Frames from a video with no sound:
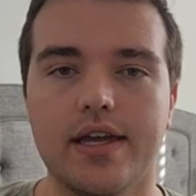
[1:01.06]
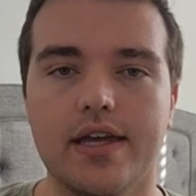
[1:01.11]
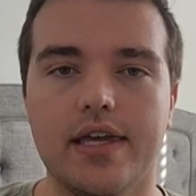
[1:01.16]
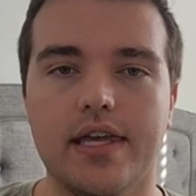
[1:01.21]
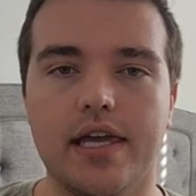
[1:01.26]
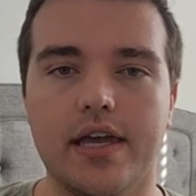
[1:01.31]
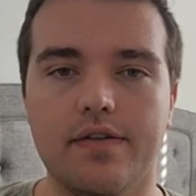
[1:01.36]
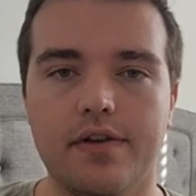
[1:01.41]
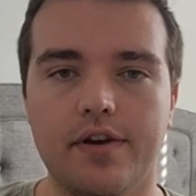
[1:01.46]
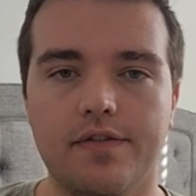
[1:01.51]

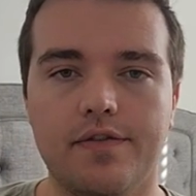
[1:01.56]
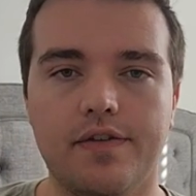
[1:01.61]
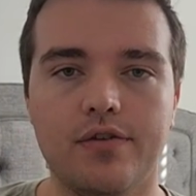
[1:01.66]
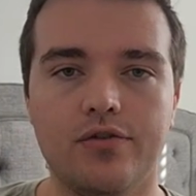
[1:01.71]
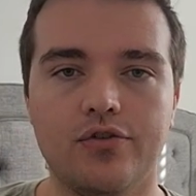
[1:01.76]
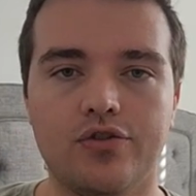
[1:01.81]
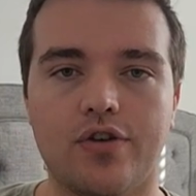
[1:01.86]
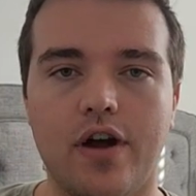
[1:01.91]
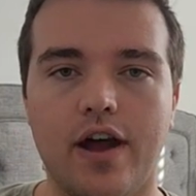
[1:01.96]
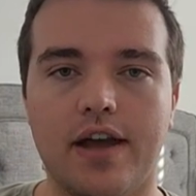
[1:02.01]
give it a few
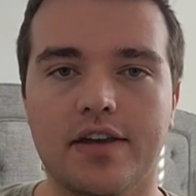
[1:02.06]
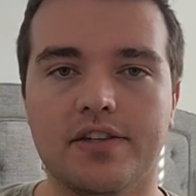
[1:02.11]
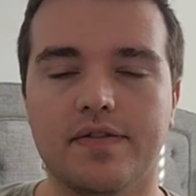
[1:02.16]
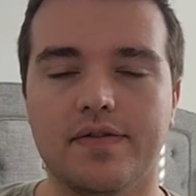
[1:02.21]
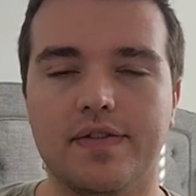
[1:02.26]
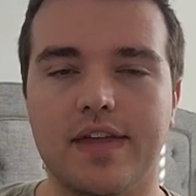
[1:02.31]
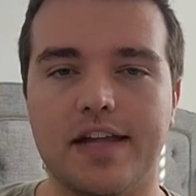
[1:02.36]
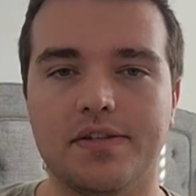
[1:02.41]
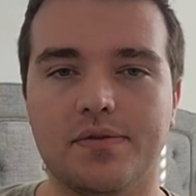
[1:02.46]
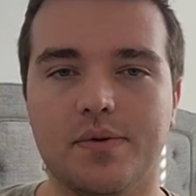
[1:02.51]
tries
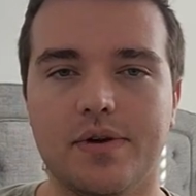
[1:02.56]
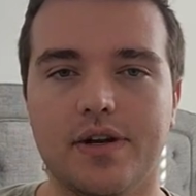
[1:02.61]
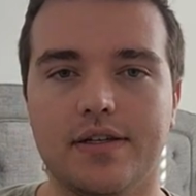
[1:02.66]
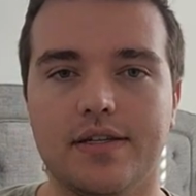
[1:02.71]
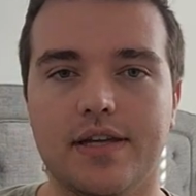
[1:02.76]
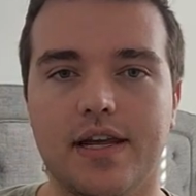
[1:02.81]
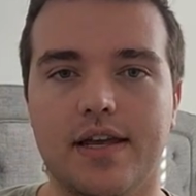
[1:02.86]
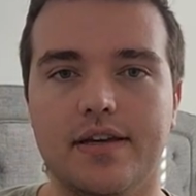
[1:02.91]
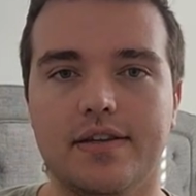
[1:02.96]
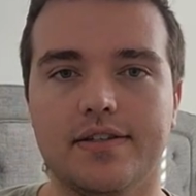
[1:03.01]
if that's what it
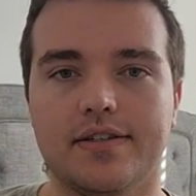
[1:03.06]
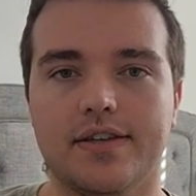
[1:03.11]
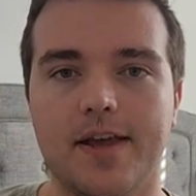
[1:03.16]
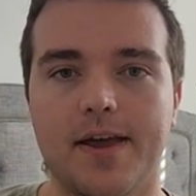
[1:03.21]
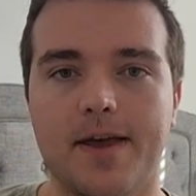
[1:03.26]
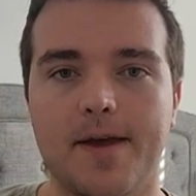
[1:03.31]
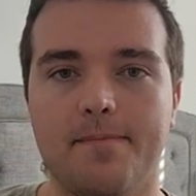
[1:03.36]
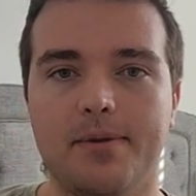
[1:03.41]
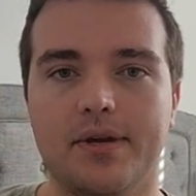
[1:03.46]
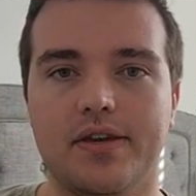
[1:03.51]
takes,
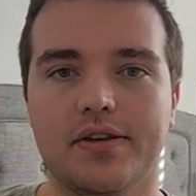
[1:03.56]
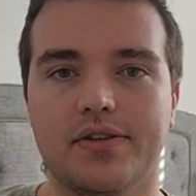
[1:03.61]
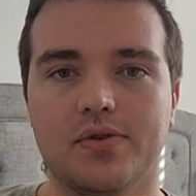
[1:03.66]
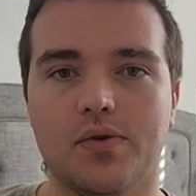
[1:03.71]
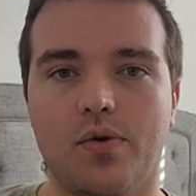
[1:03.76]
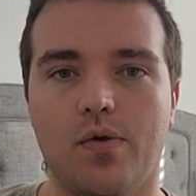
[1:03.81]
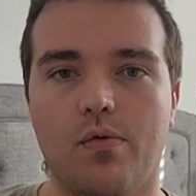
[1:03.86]
because